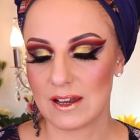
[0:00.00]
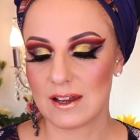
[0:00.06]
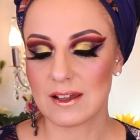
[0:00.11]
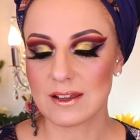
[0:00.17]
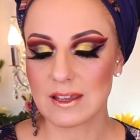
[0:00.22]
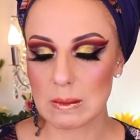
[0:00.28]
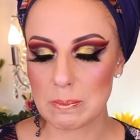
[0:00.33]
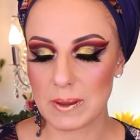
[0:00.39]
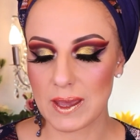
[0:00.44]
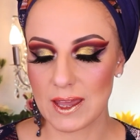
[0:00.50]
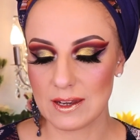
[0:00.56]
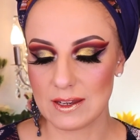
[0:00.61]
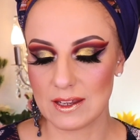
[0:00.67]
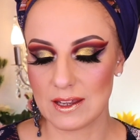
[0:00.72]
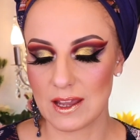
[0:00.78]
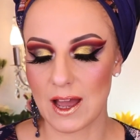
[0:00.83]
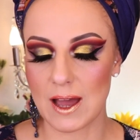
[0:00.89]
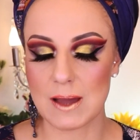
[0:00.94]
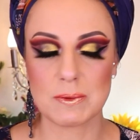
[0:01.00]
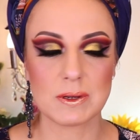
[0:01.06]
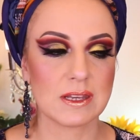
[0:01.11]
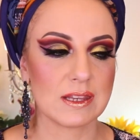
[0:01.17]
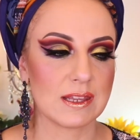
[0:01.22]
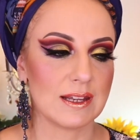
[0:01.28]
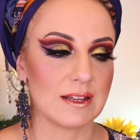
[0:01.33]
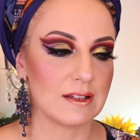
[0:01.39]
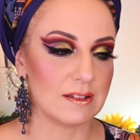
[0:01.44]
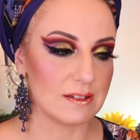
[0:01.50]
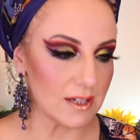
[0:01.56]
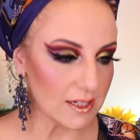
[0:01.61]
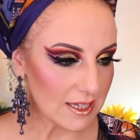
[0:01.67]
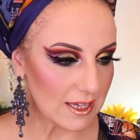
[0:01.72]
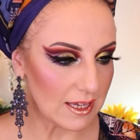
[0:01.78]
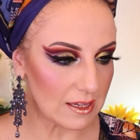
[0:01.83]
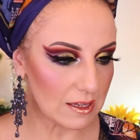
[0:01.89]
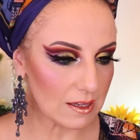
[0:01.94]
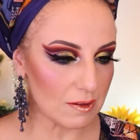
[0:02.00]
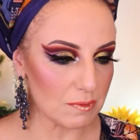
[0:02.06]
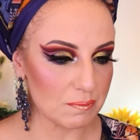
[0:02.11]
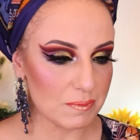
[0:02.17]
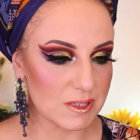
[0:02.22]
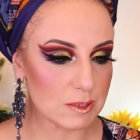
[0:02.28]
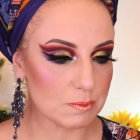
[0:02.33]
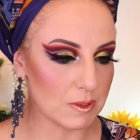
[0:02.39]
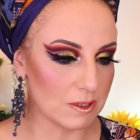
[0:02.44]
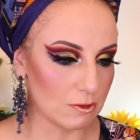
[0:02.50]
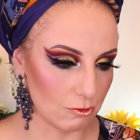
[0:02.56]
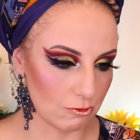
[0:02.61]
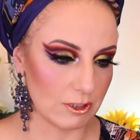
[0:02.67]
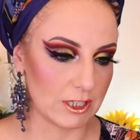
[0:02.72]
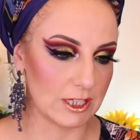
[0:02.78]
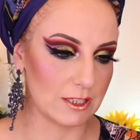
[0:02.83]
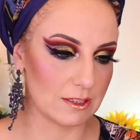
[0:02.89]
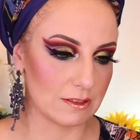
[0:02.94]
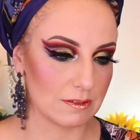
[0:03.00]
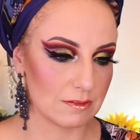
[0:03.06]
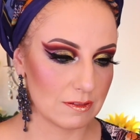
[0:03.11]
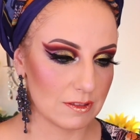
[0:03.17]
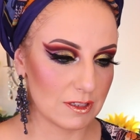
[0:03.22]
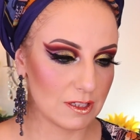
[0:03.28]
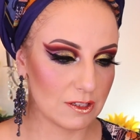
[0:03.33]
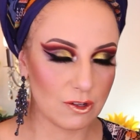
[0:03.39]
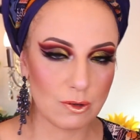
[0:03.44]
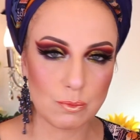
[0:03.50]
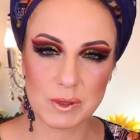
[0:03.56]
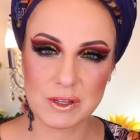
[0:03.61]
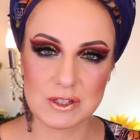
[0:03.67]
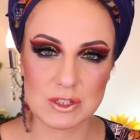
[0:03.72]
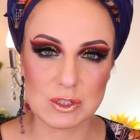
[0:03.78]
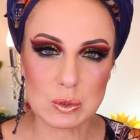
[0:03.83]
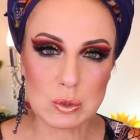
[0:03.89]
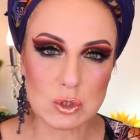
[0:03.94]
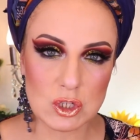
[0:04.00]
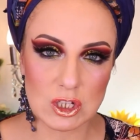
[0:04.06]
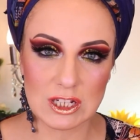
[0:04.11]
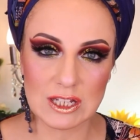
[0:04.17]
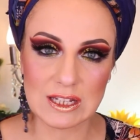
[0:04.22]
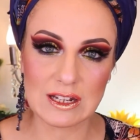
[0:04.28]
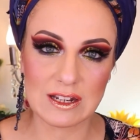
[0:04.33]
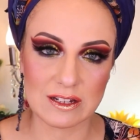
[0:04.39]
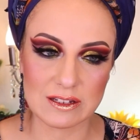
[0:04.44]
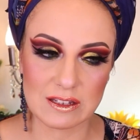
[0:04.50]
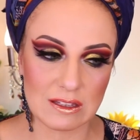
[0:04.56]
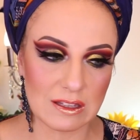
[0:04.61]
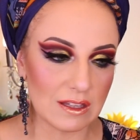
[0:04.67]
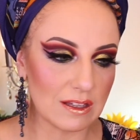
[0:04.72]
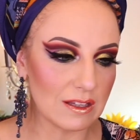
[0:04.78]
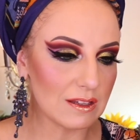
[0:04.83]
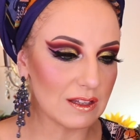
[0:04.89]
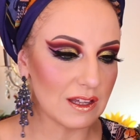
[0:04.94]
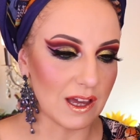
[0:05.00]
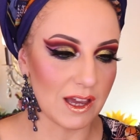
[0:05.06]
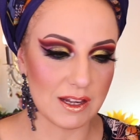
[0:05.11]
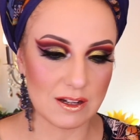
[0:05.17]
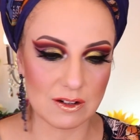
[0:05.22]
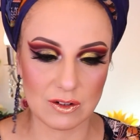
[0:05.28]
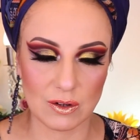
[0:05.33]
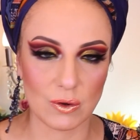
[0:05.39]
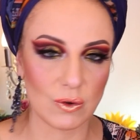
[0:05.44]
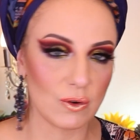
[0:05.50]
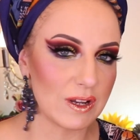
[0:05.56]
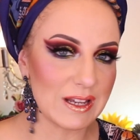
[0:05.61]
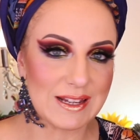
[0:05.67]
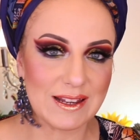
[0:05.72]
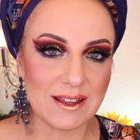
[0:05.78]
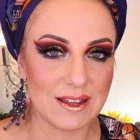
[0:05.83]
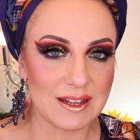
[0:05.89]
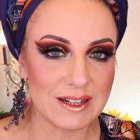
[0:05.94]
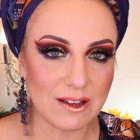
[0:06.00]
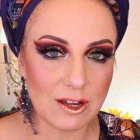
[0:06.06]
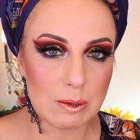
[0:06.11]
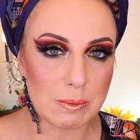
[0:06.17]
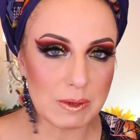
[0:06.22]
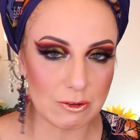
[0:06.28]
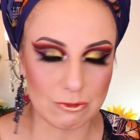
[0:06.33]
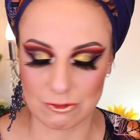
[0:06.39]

Lucky Penny, I would think lucky must be green, you know, because usually lucky, I don't know, it gotta be